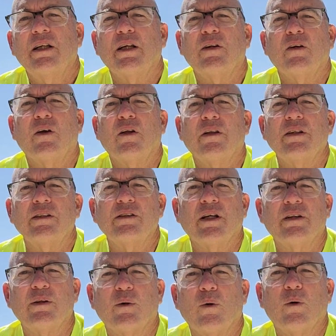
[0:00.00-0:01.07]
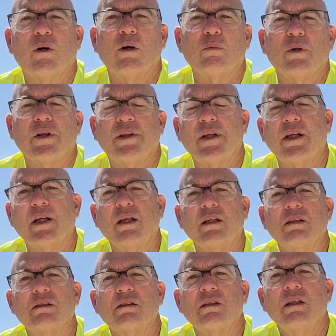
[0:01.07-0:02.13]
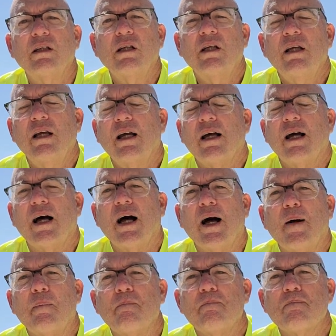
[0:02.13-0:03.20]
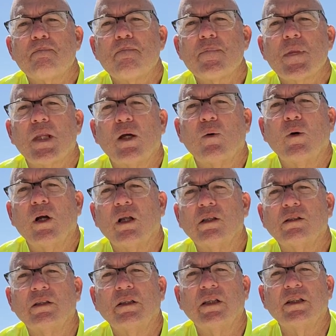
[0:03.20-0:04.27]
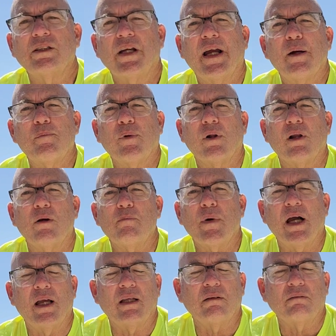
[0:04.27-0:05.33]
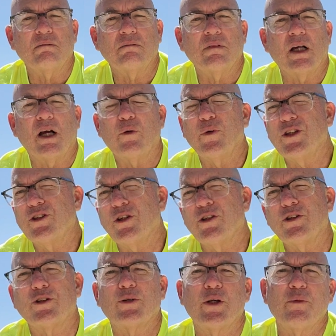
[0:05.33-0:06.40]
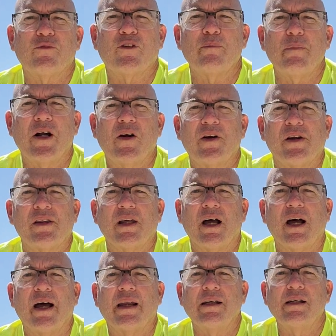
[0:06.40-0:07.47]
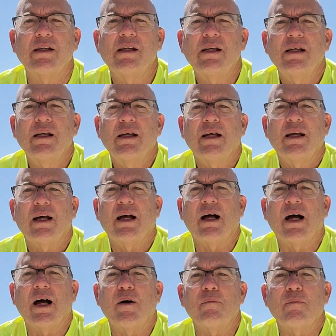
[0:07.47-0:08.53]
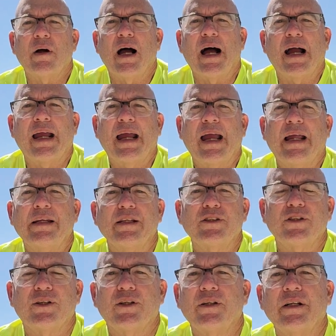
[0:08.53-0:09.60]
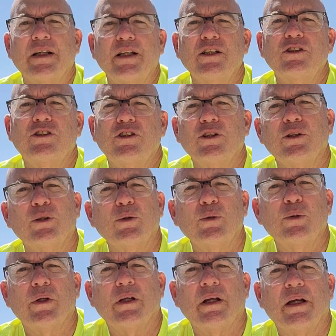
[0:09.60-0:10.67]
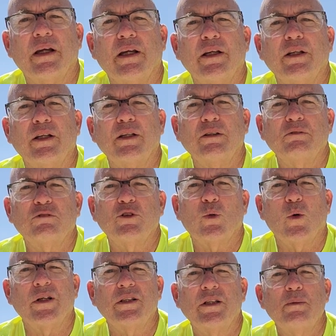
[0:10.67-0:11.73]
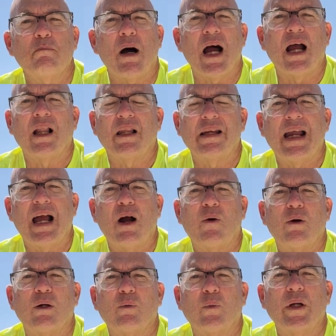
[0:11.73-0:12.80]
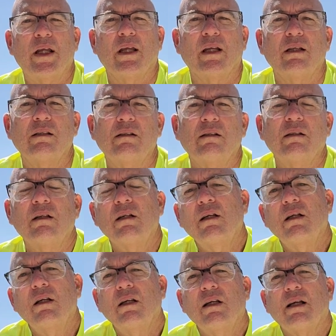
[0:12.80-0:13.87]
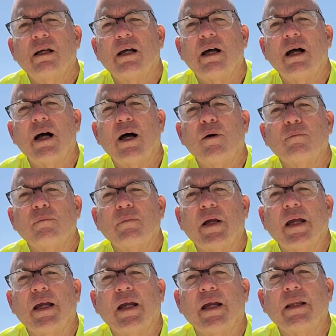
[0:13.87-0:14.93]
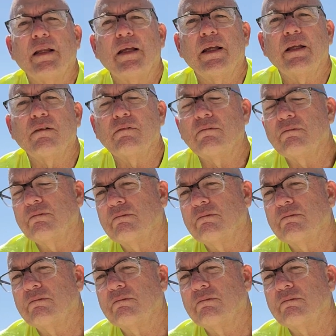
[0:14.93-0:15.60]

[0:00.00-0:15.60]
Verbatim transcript: and all these other horrible things. Um, well, as an example, on my uh, return trip from Marathon, um, I had to turn into a 20 mile an hour wind um, and then